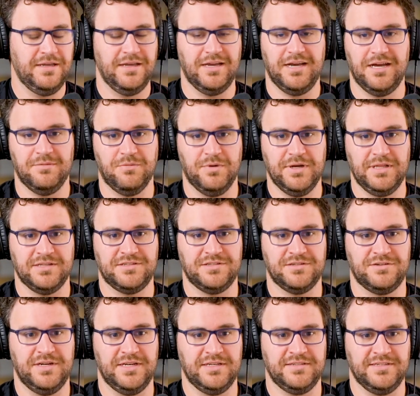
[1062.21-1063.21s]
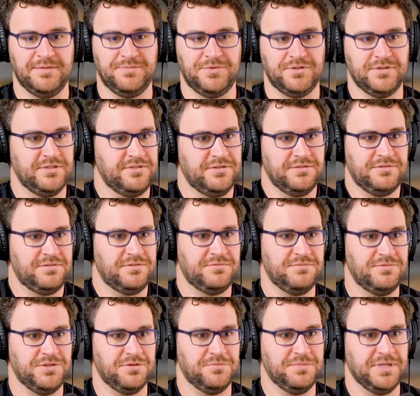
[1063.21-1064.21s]
Um, weight loss is a great example because it's
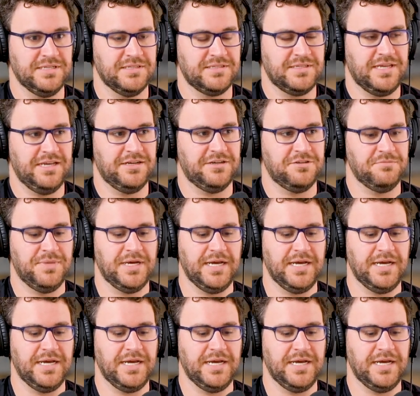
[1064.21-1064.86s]
so big and scaled.